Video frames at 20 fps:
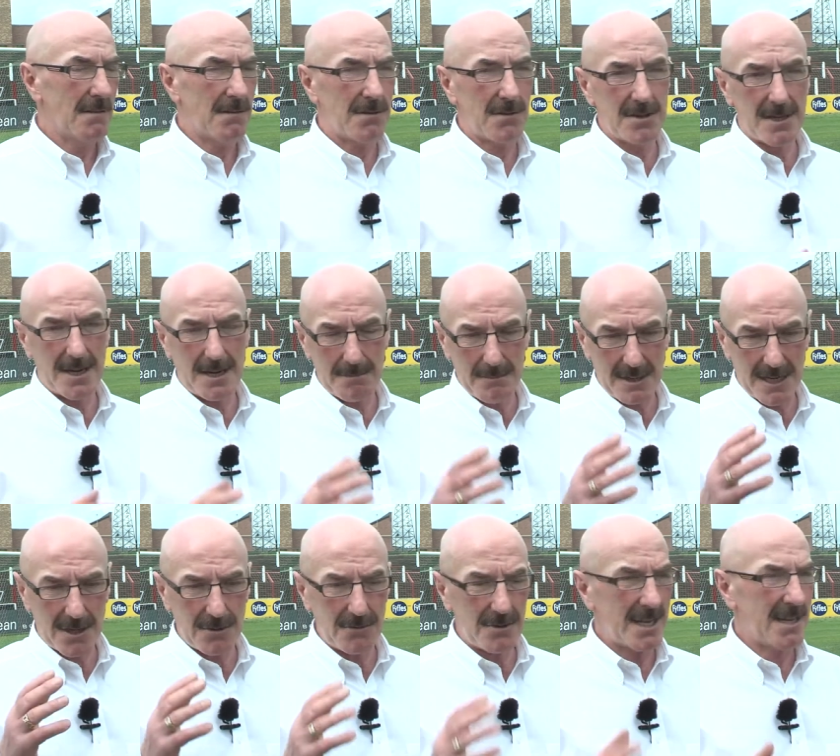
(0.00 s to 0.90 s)
for that
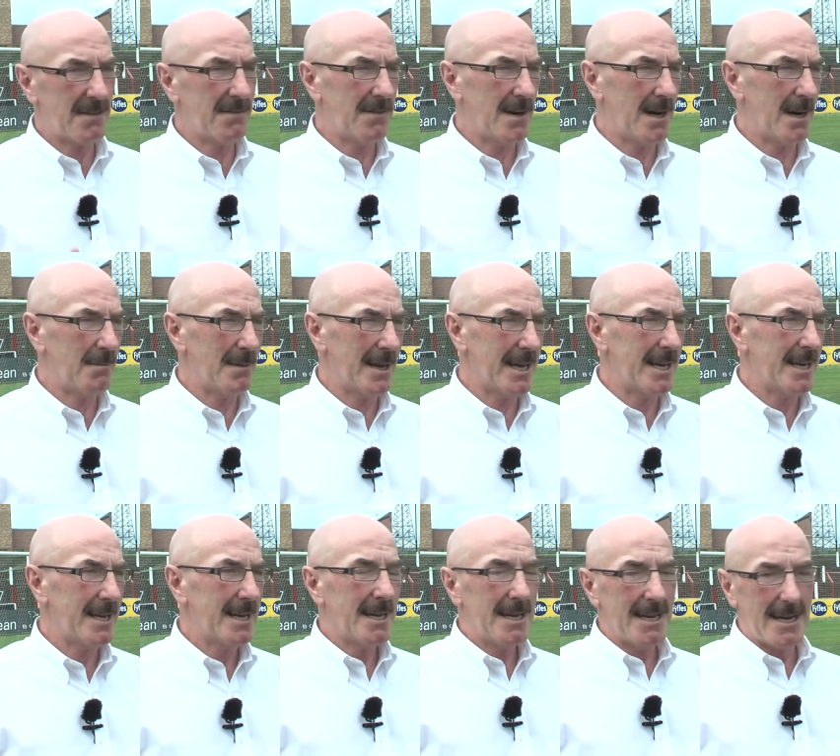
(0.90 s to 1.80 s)
McAree
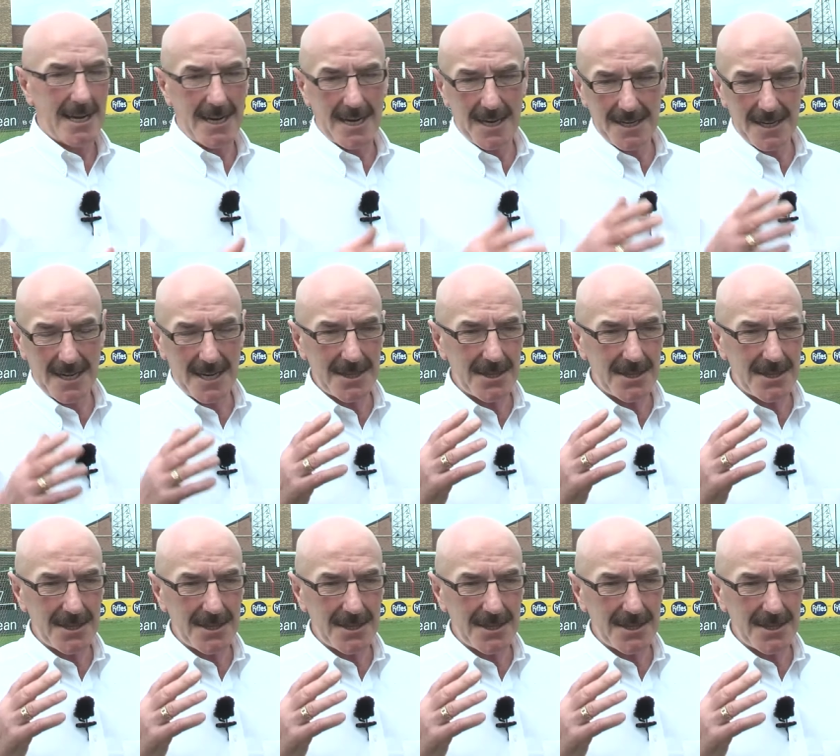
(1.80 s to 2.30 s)
family and,